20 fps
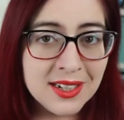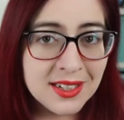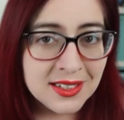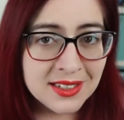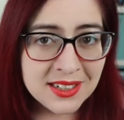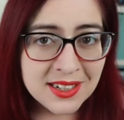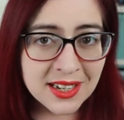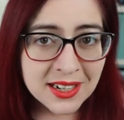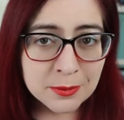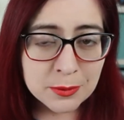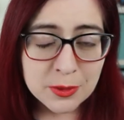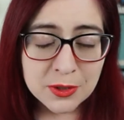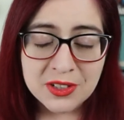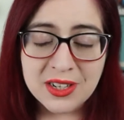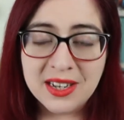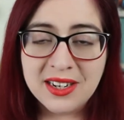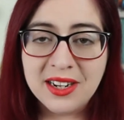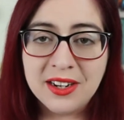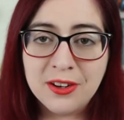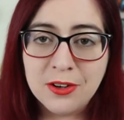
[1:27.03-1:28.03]
The next book
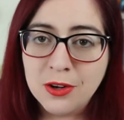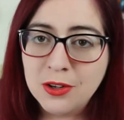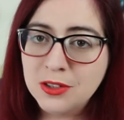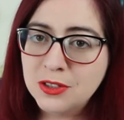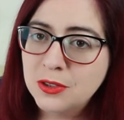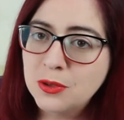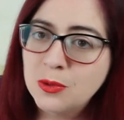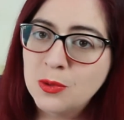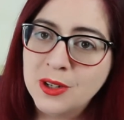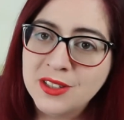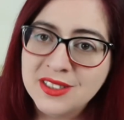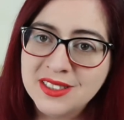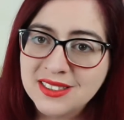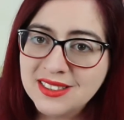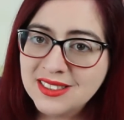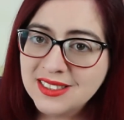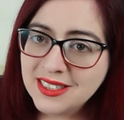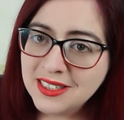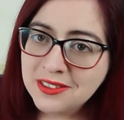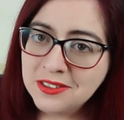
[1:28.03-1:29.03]
that I got was
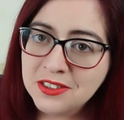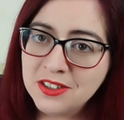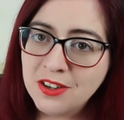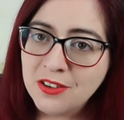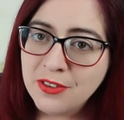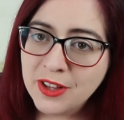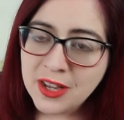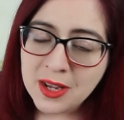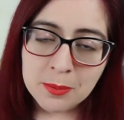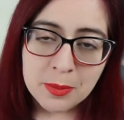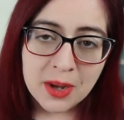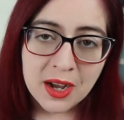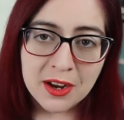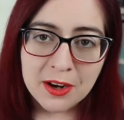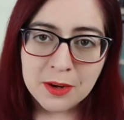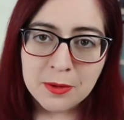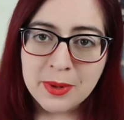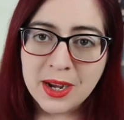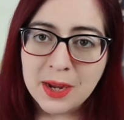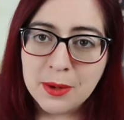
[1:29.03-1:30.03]
Sins of
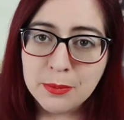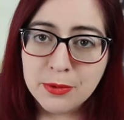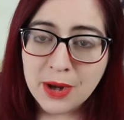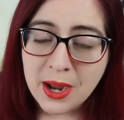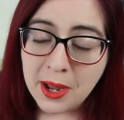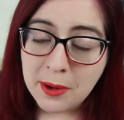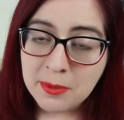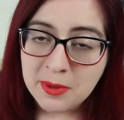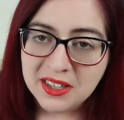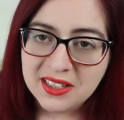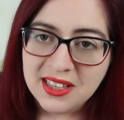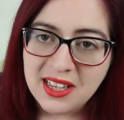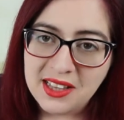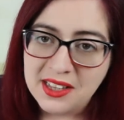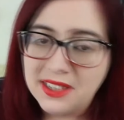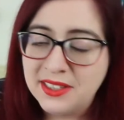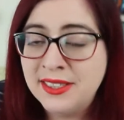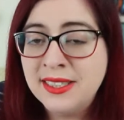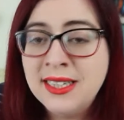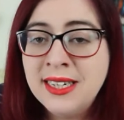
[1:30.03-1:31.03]
Empire by Brian
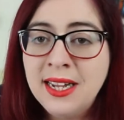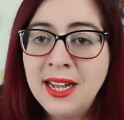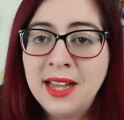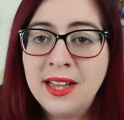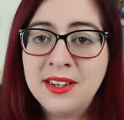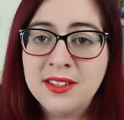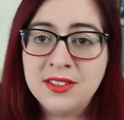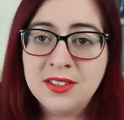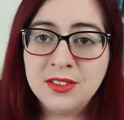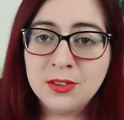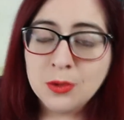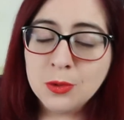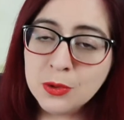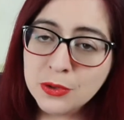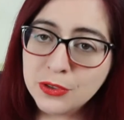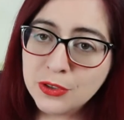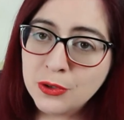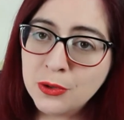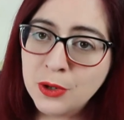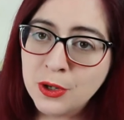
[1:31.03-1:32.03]
McClellan, and this is
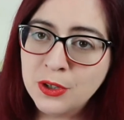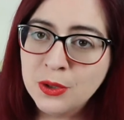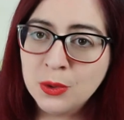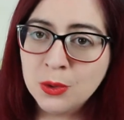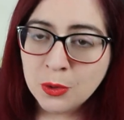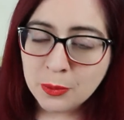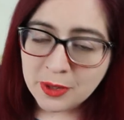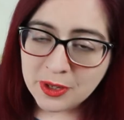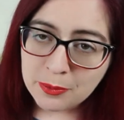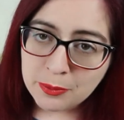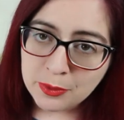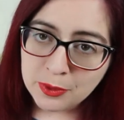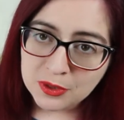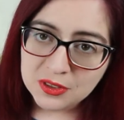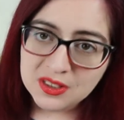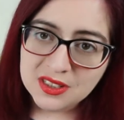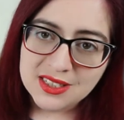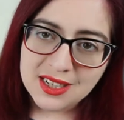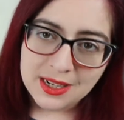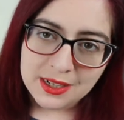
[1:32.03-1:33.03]
also an Orbit
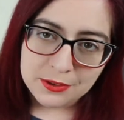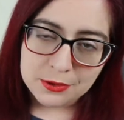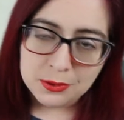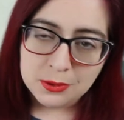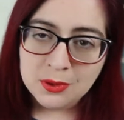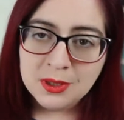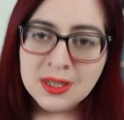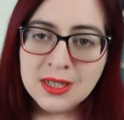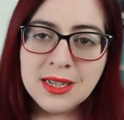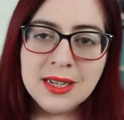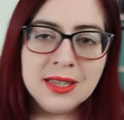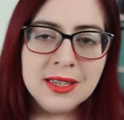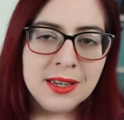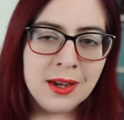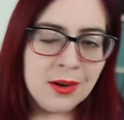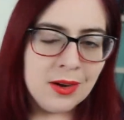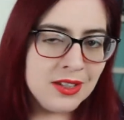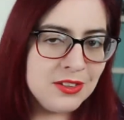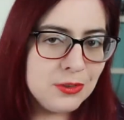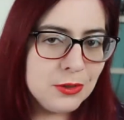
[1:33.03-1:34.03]
Books title.
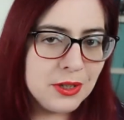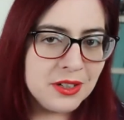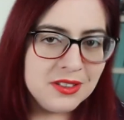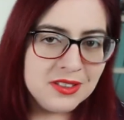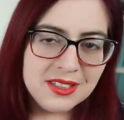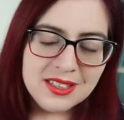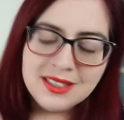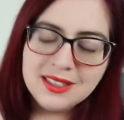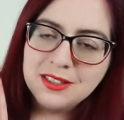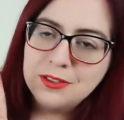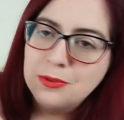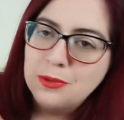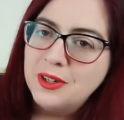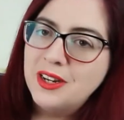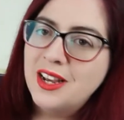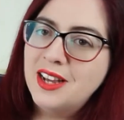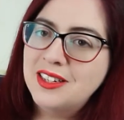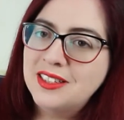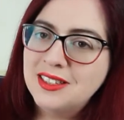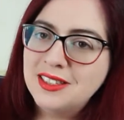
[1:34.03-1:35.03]
Now, as you can see, this one
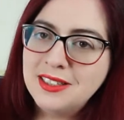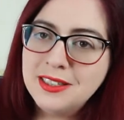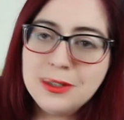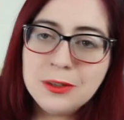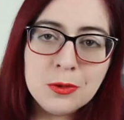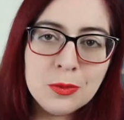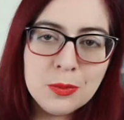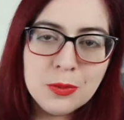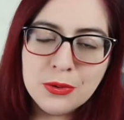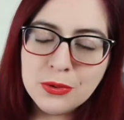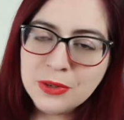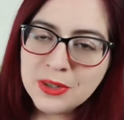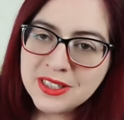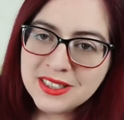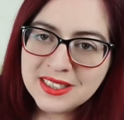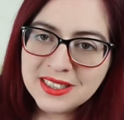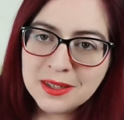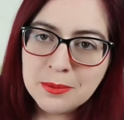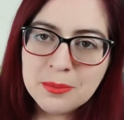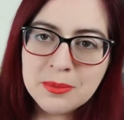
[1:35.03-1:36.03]
had a little
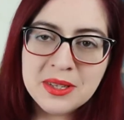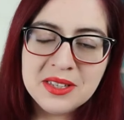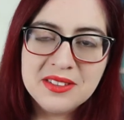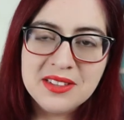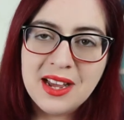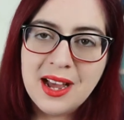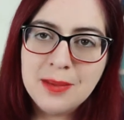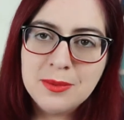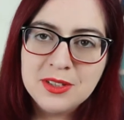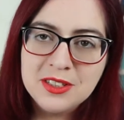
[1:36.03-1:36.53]
printing mishap.